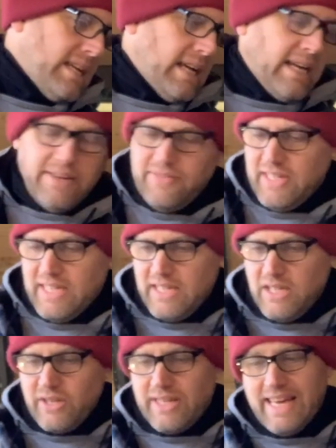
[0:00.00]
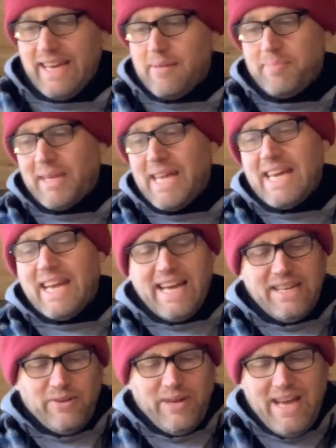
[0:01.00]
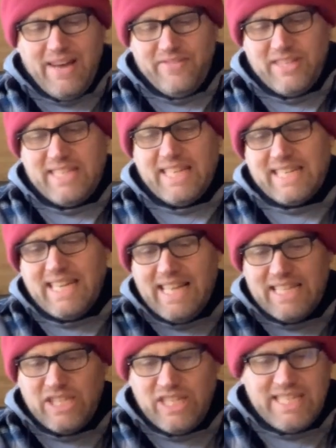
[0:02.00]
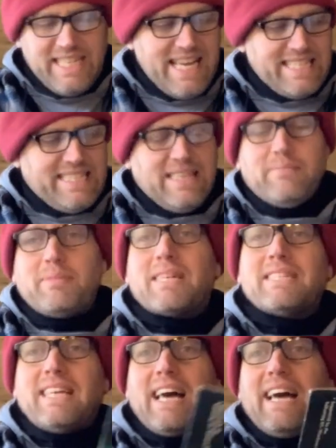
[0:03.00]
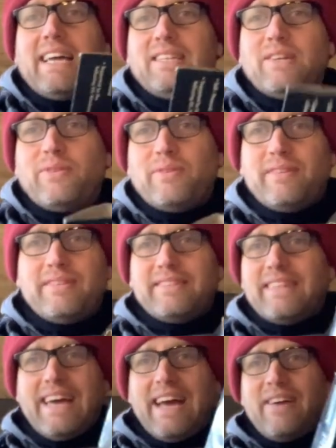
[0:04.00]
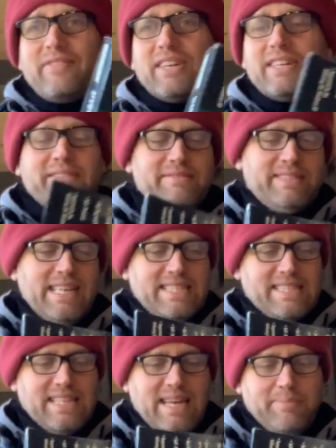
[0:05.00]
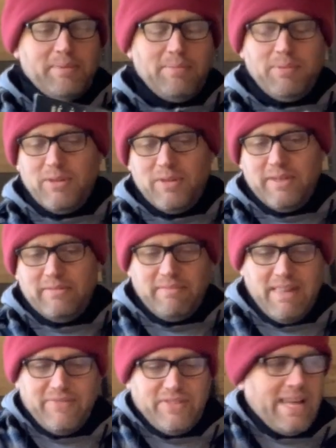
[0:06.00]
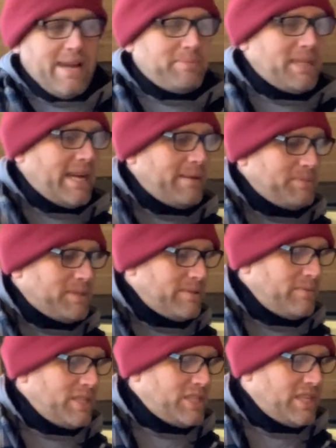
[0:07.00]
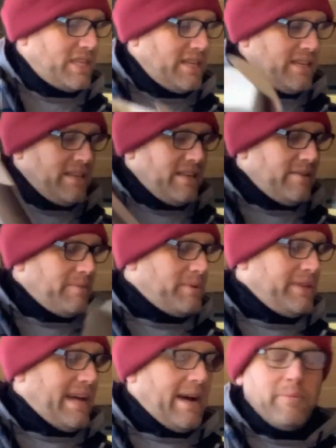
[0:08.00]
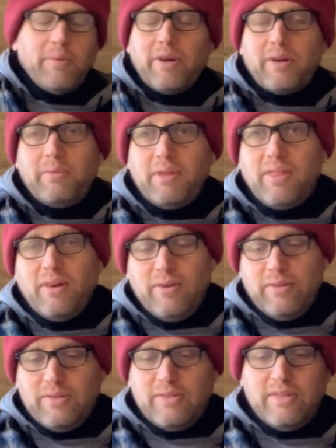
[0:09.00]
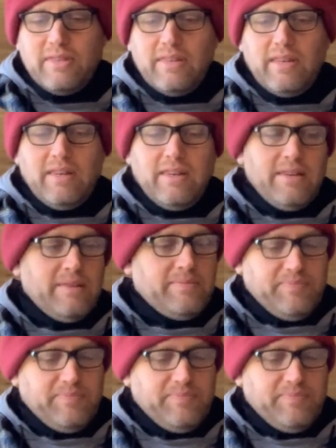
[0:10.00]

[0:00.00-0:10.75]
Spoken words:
I have to look that up. Again, I don't have the technology to test it because I don't have a desktop computer. I have laptops, which will not work with those RGB